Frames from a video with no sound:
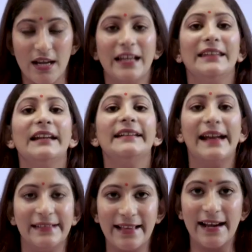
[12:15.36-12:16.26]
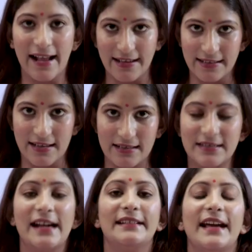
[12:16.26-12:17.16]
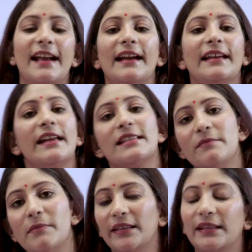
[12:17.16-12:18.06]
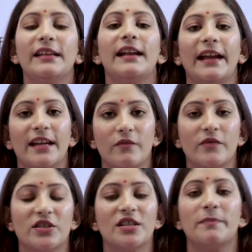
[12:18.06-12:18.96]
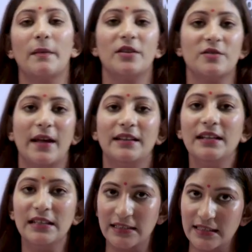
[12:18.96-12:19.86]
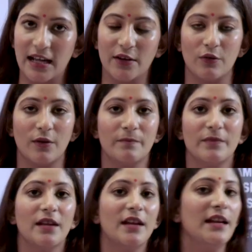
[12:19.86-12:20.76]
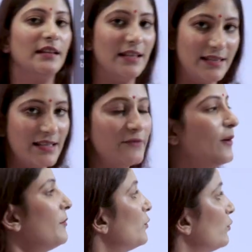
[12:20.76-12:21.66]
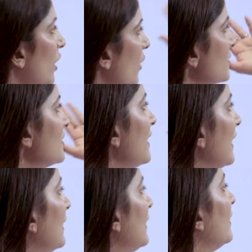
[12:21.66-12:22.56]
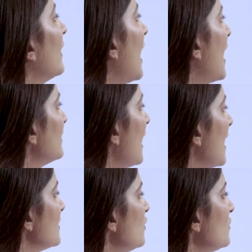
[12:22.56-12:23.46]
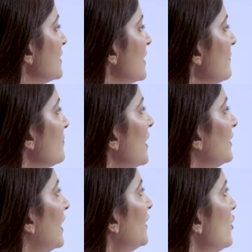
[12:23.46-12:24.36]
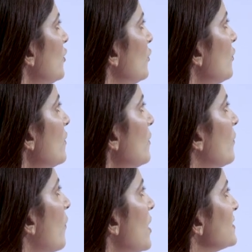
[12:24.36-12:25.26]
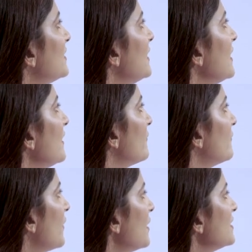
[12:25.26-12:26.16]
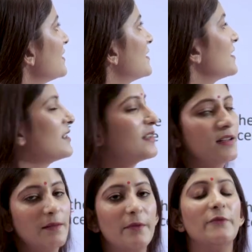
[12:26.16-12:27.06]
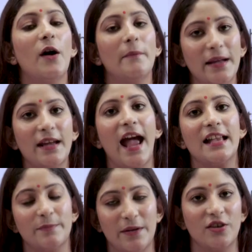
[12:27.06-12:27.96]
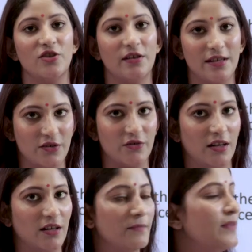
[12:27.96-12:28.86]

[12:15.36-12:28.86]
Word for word: in the delta ranking. Delta ranking is a monthly ranking which is published by the Niti Aayog. This is from 2018 and as you see that Nuh was the worst performing aspiration district.